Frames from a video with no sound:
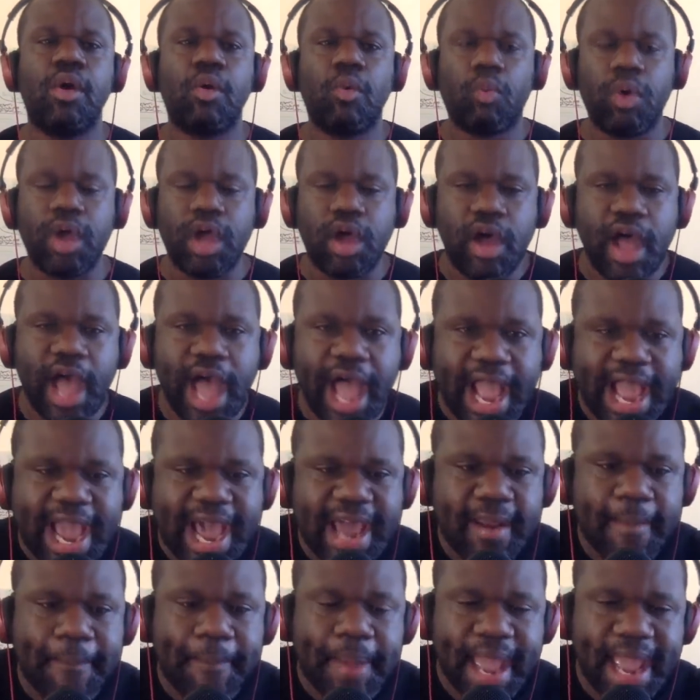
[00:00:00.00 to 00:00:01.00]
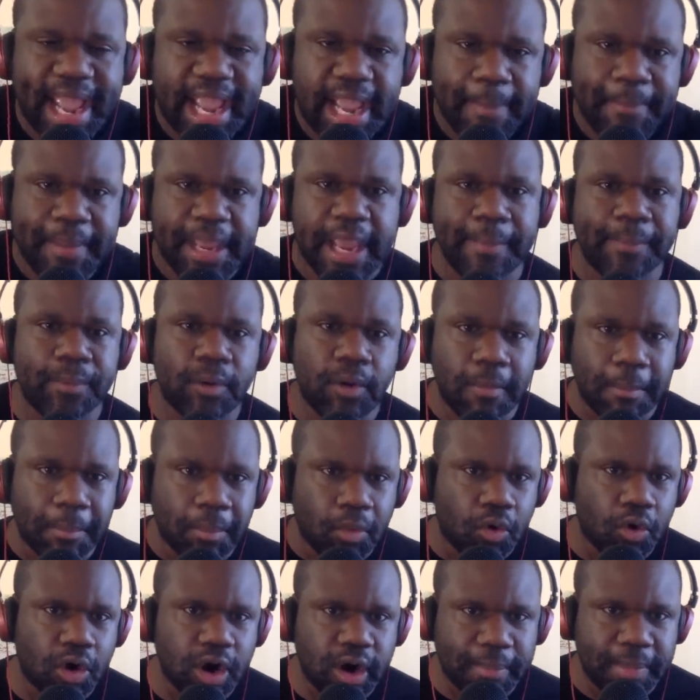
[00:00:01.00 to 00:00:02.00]
Well, I got to pay people
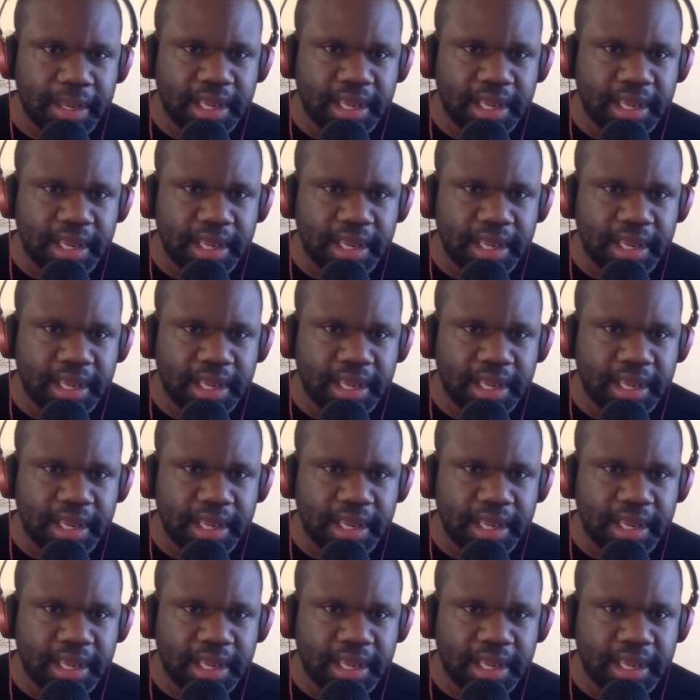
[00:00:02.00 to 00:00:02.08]
more